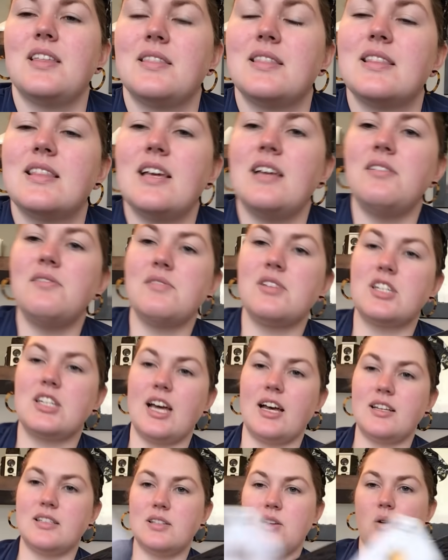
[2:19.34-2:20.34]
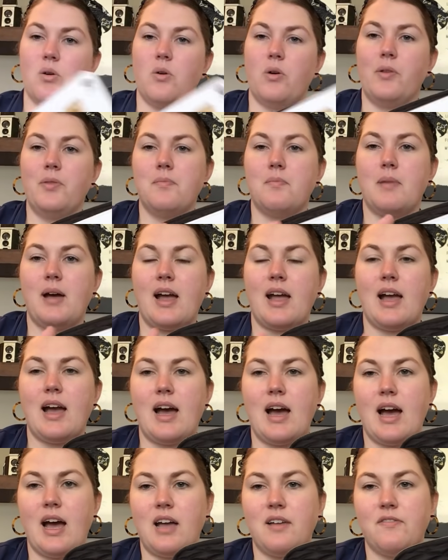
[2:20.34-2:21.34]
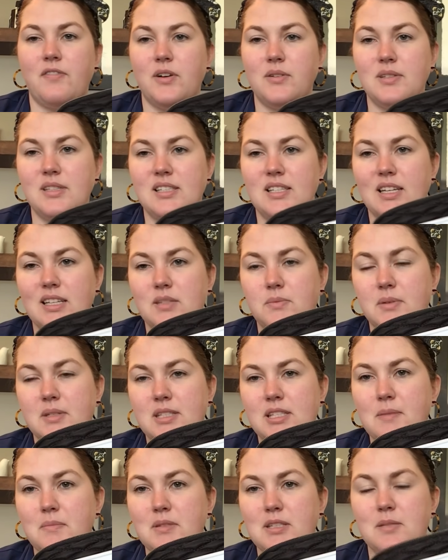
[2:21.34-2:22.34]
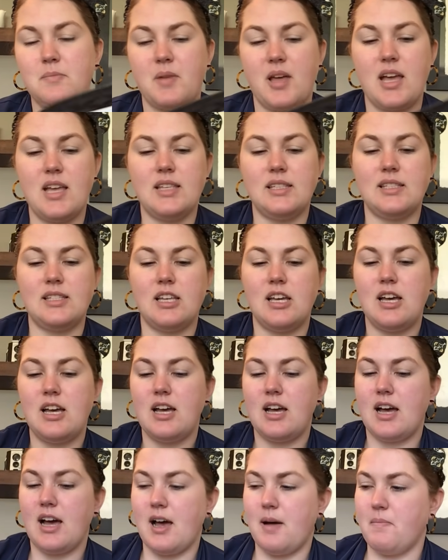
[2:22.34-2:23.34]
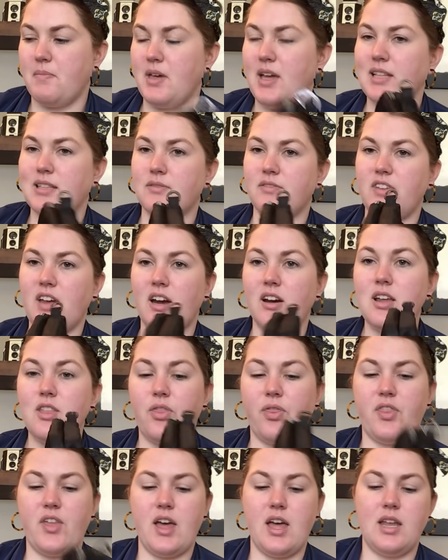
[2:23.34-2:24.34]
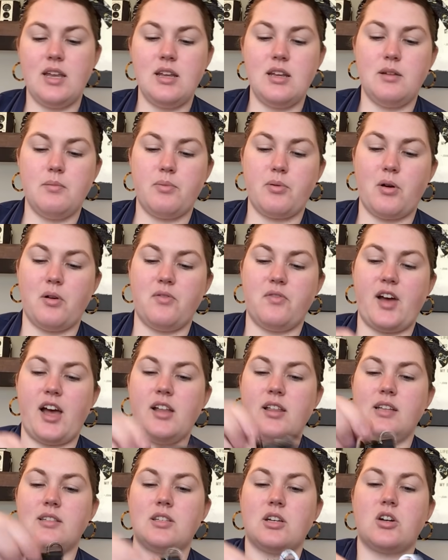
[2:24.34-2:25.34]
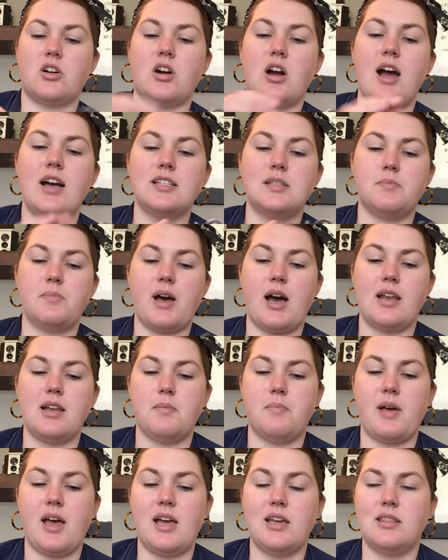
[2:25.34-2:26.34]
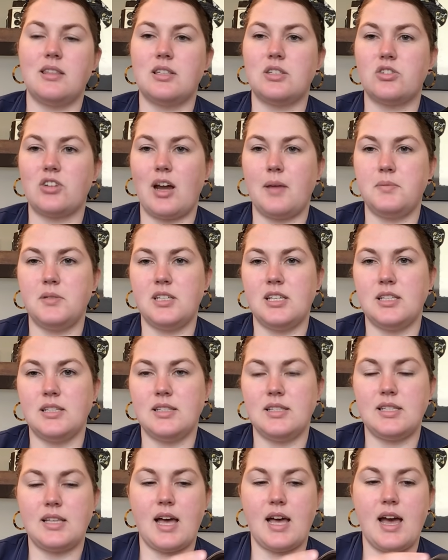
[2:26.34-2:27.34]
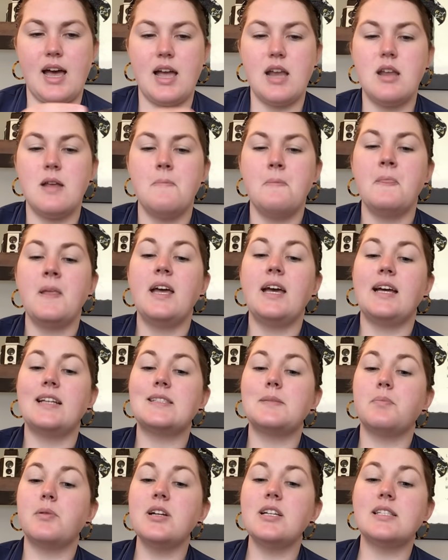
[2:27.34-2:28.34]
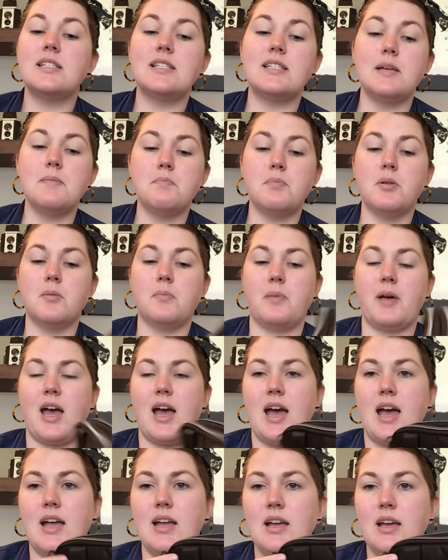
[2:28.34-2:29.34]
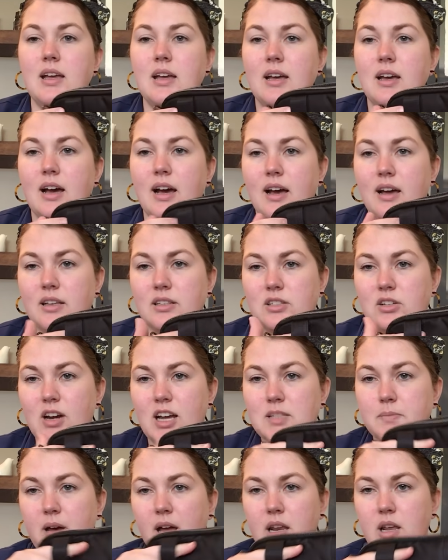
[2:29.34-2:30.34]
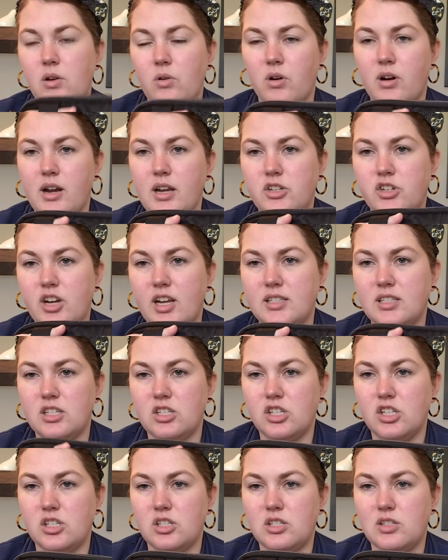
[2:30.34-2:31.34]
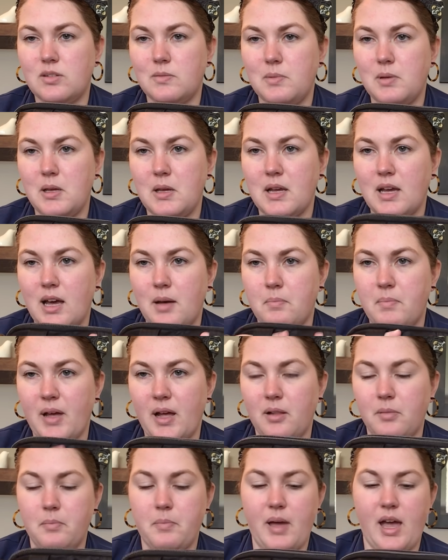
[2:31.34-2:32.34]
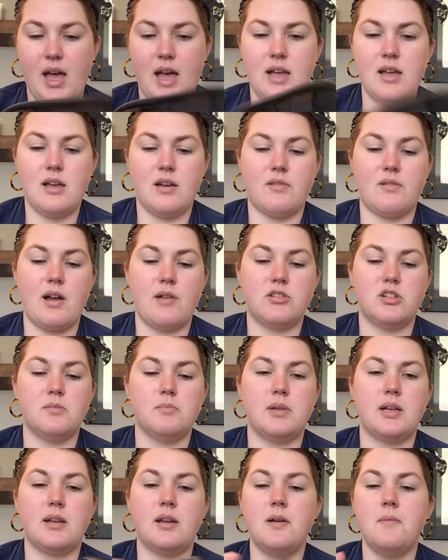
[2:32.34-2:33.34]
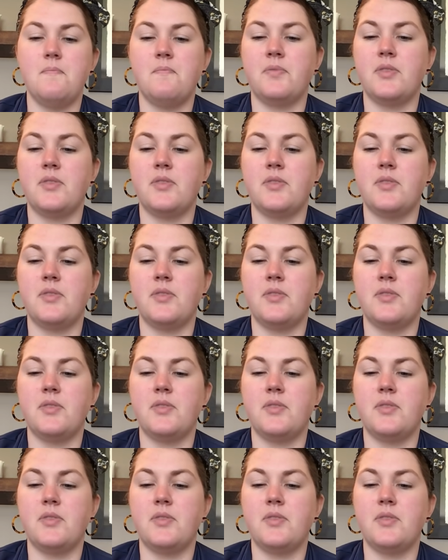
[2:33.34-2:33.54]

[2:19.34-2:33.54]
It does hold my iPhone 6 with some space. It's very thin in profile. It's a crossbody bag. The strap's inside. It's a pretty simple bag. It's crossbody, or it transitions to being a belt bag around your middle.